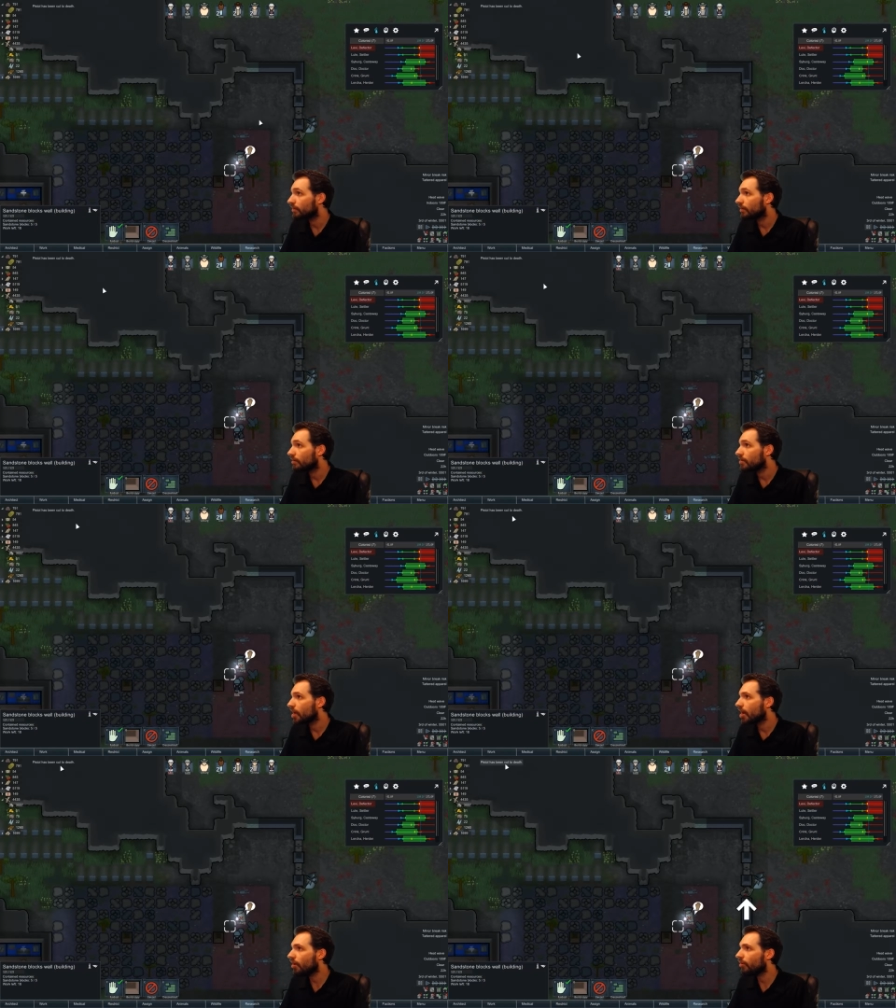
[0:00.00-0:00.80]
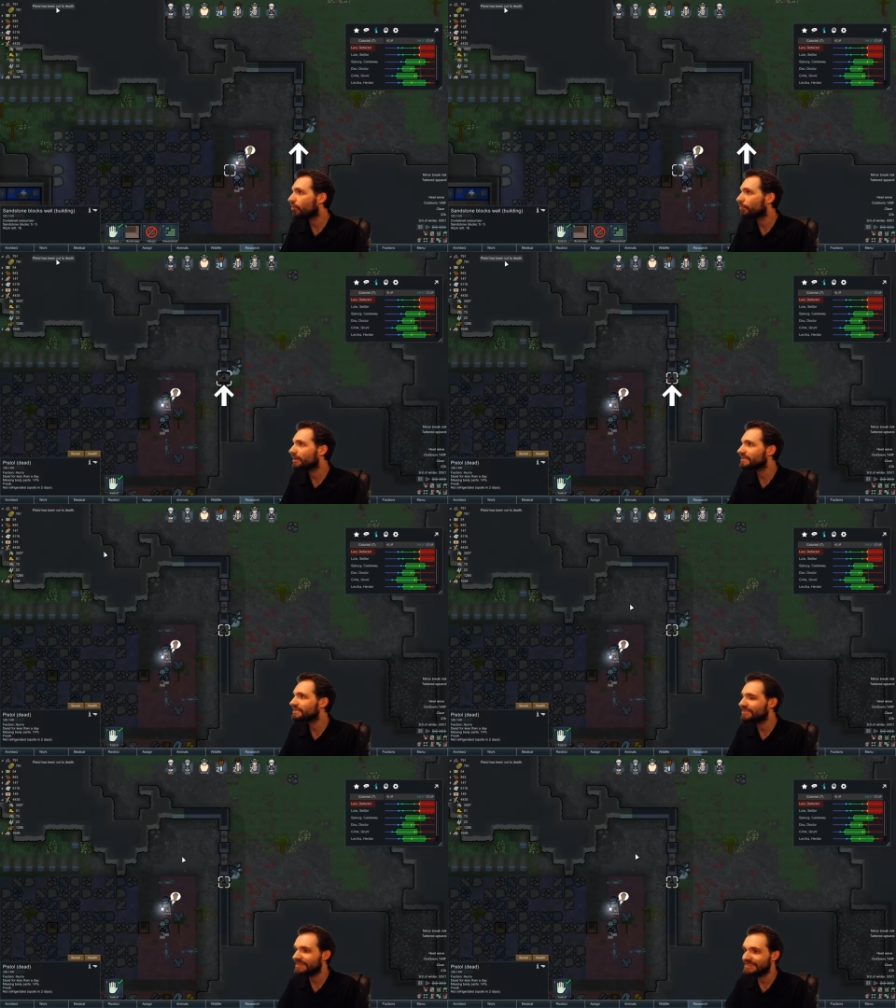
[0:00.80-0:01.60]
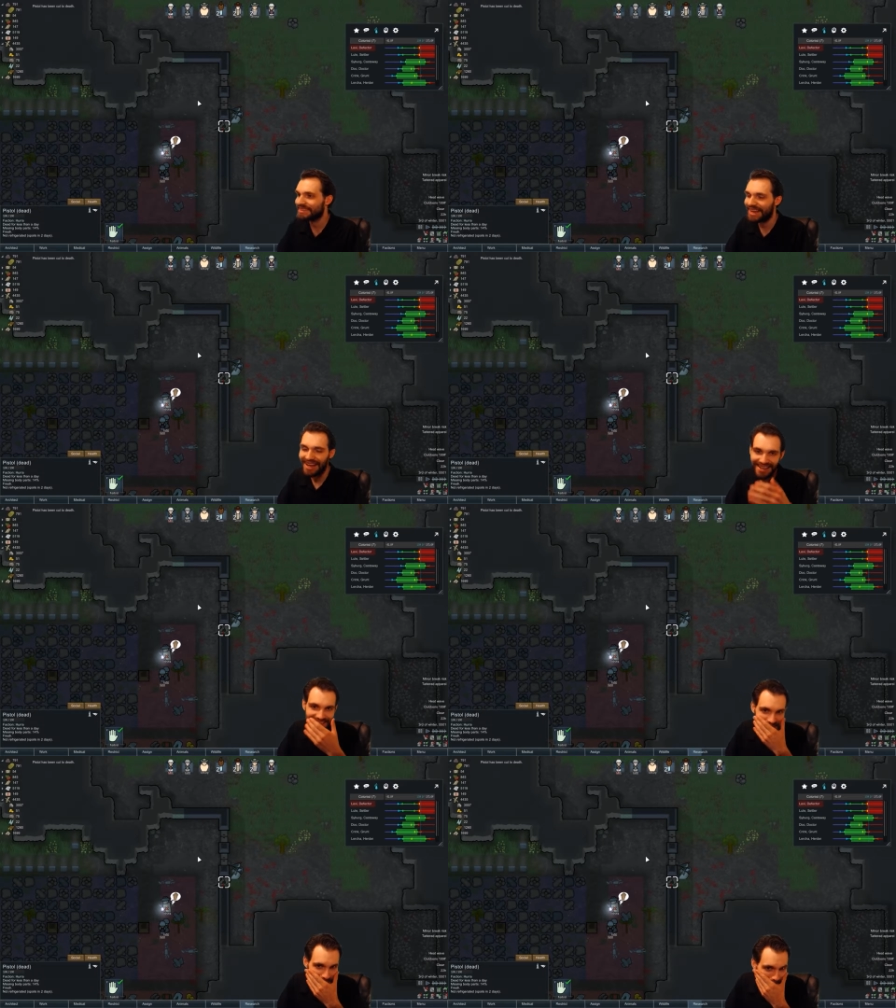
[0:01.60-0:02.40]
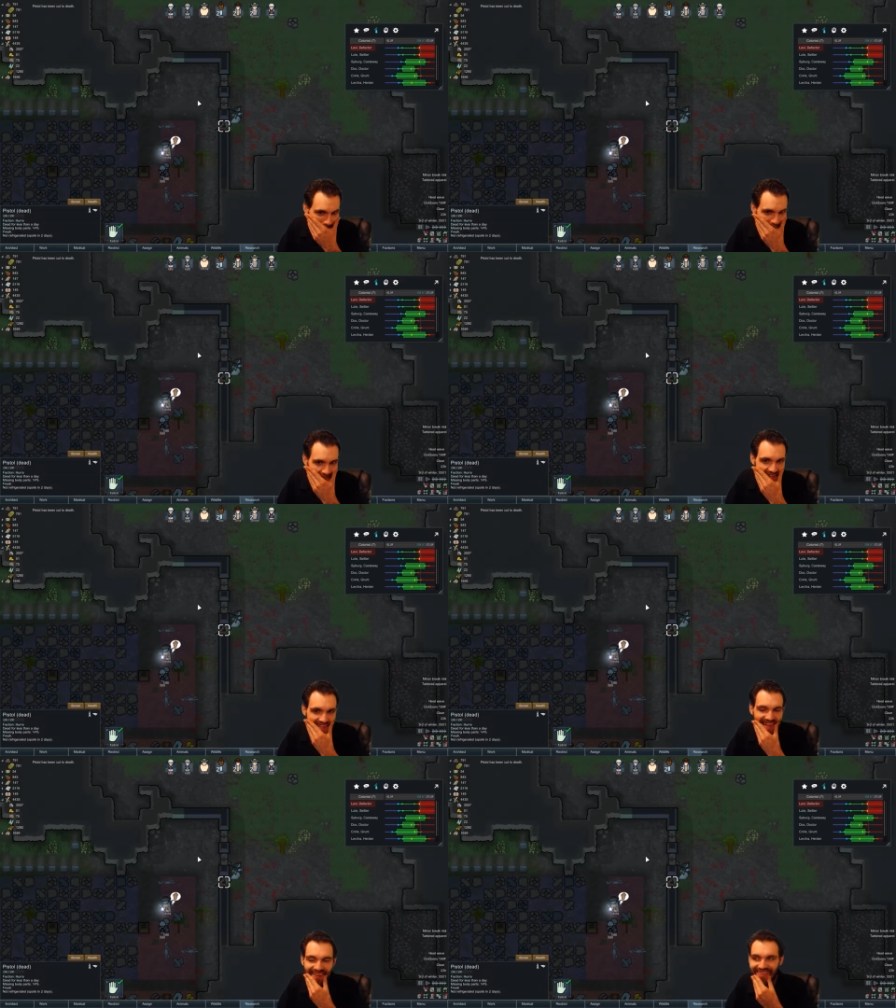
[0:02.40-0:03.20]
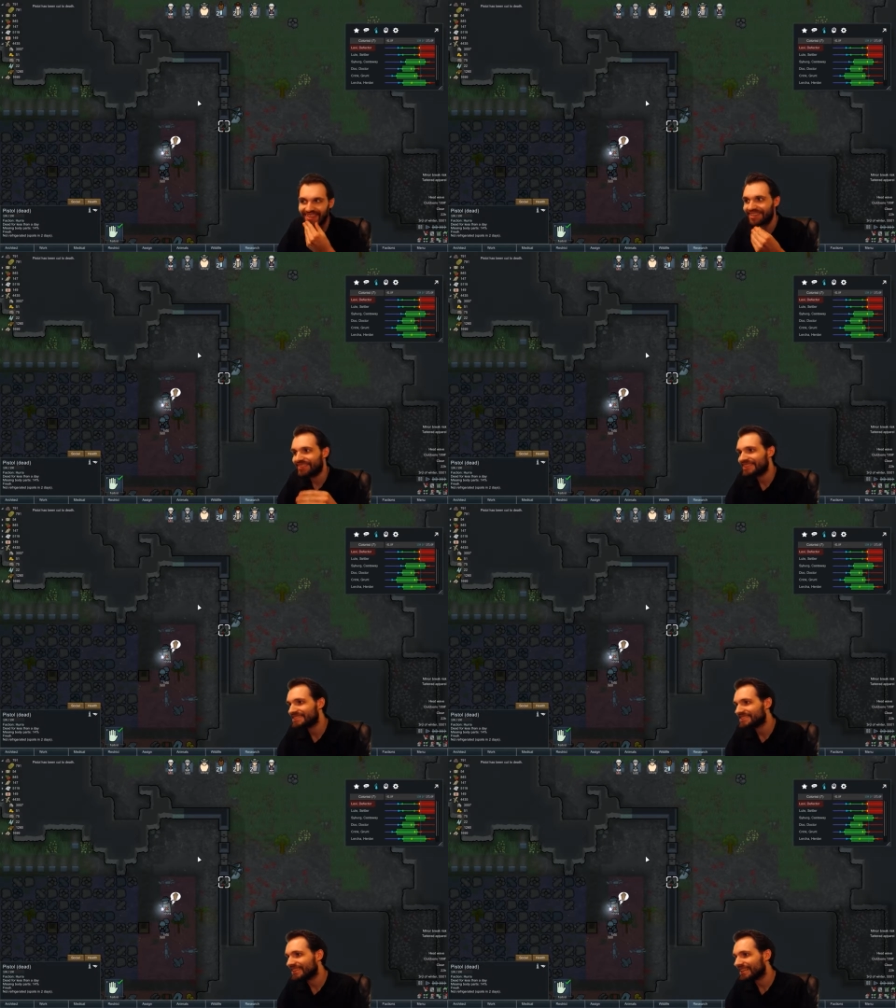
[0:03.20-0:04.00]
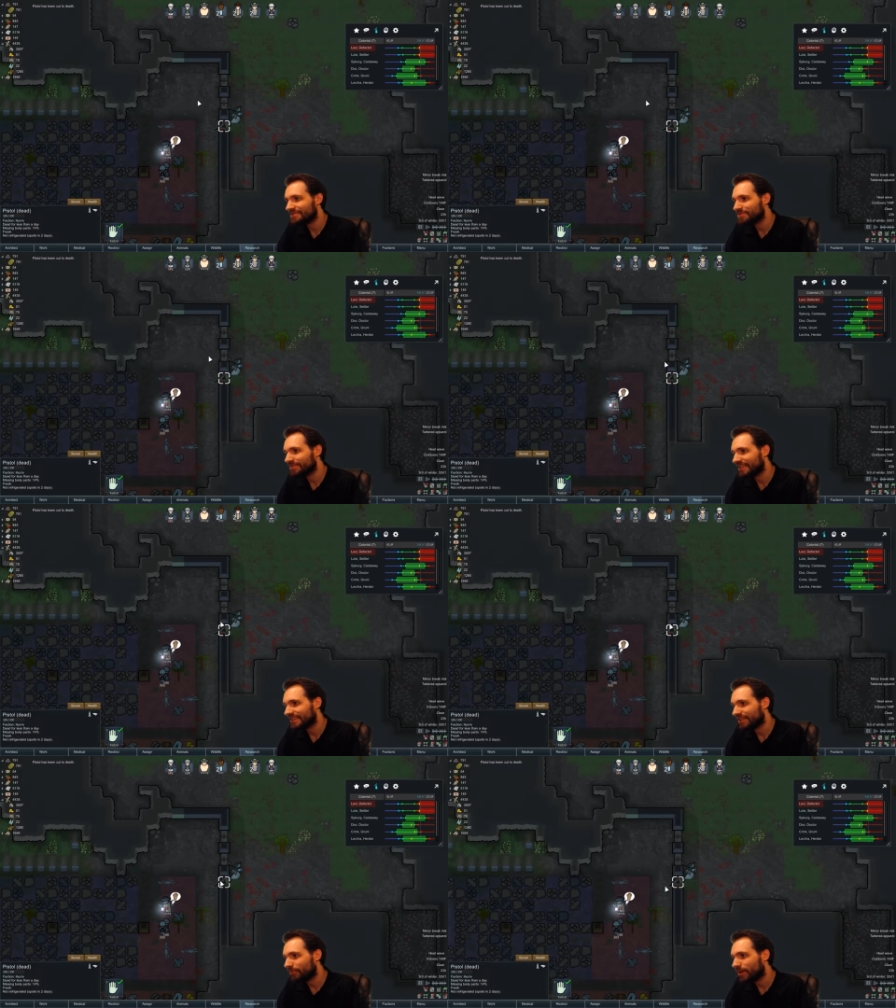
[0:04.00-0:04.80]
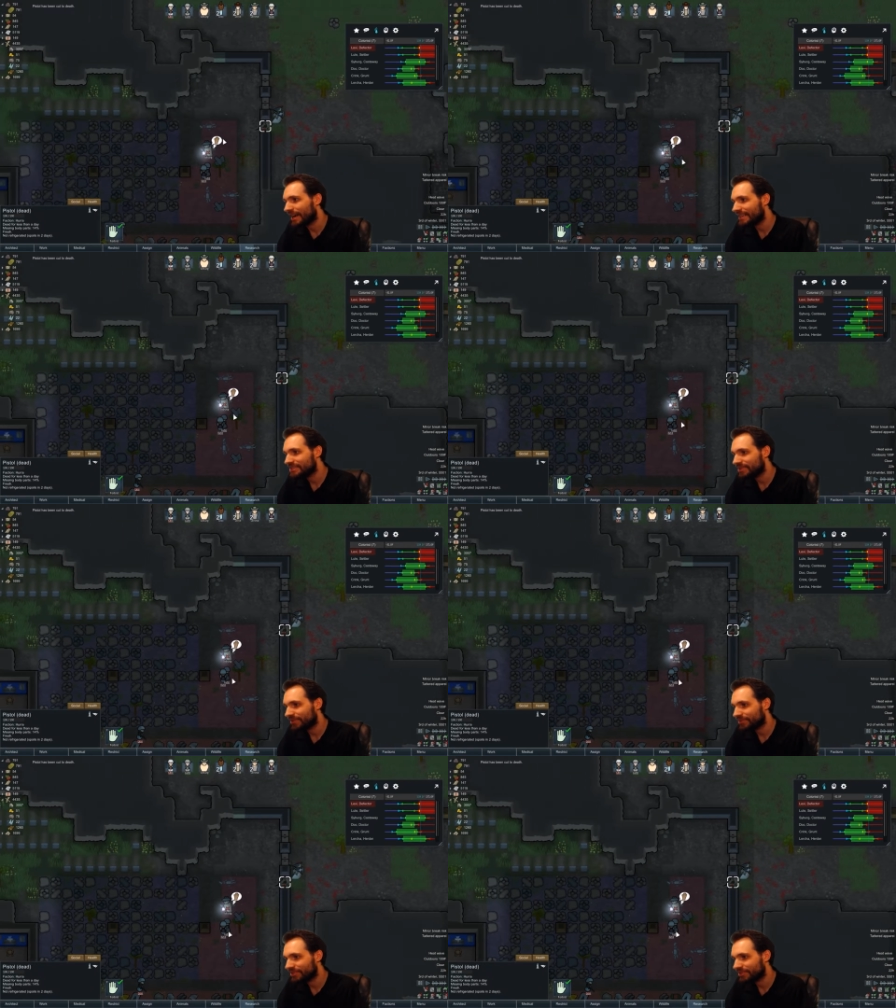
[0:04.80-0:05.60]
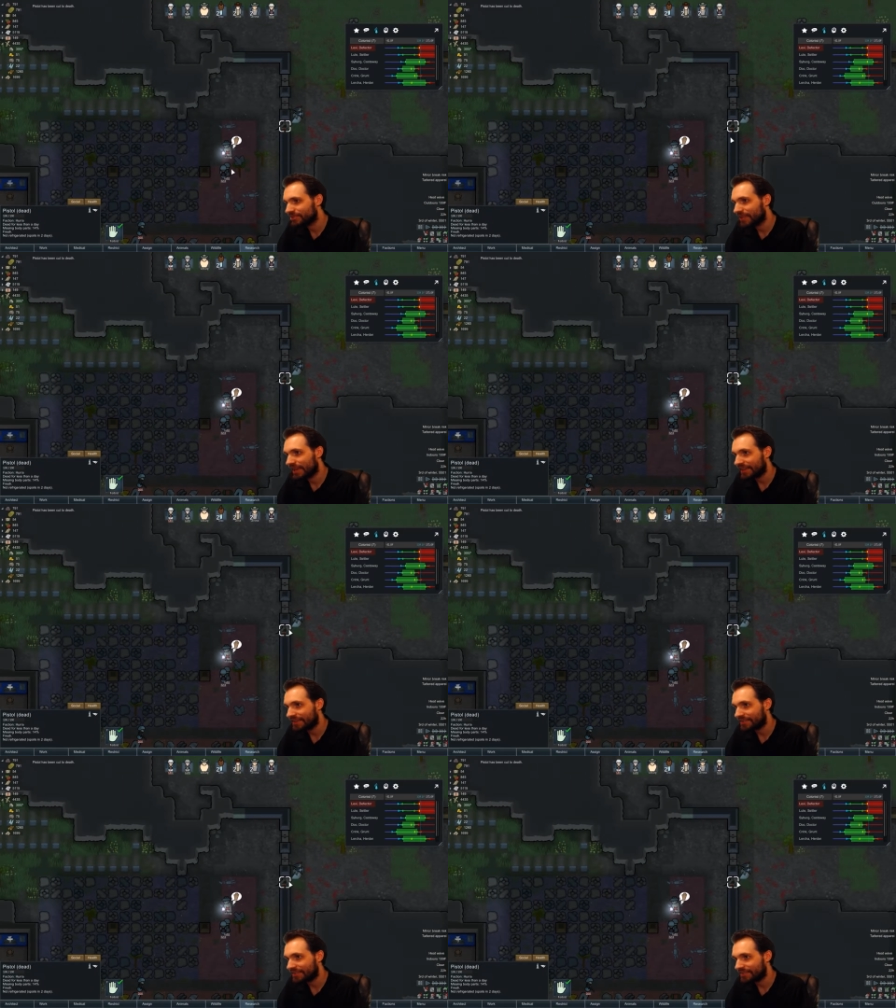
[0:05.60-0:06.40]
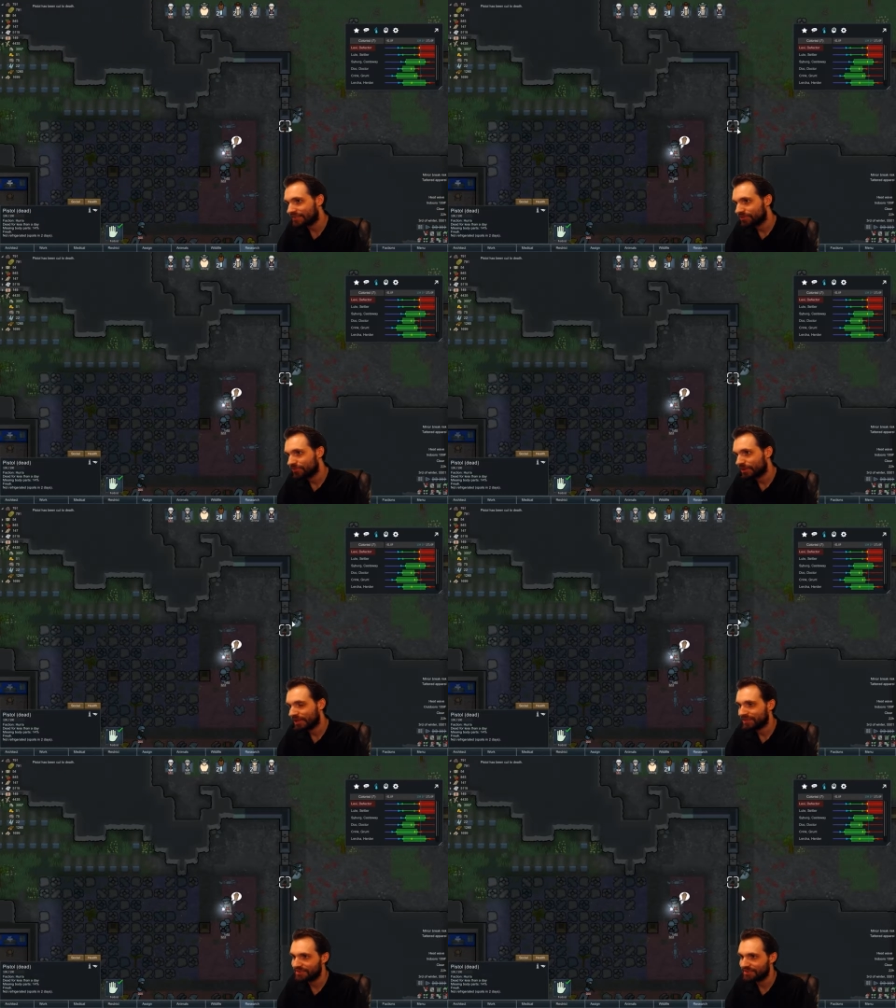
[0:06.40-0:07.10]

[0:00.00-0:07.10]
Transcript: No! Pistol is dead! That was our original animal right there. Why did you have to do that? And...